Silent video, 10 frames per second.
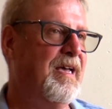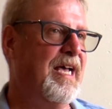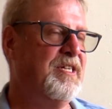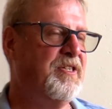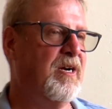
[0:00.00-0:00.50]

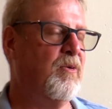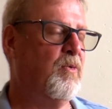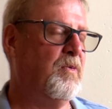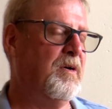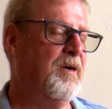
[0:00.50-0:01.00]
And
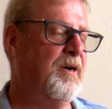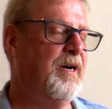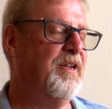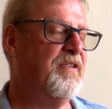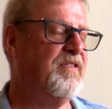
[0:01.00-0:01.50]
General
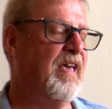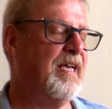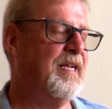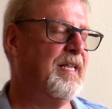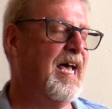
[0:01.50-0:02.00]
Hood is
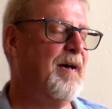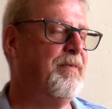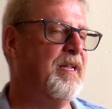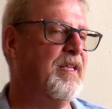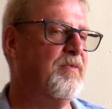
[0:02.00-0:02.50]
taking a nap,
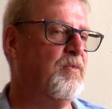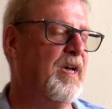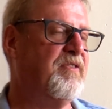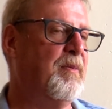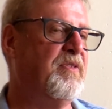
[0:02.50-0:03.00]
and he
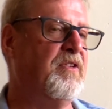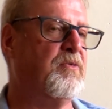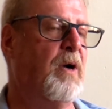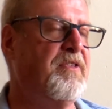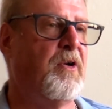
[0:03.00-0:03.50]
wakes up and
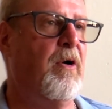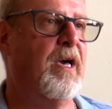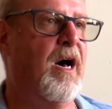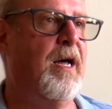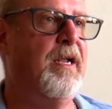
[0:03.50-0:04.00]
says, what's
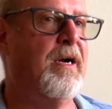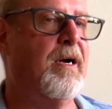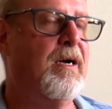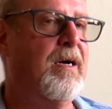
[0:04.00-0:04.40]
going on here?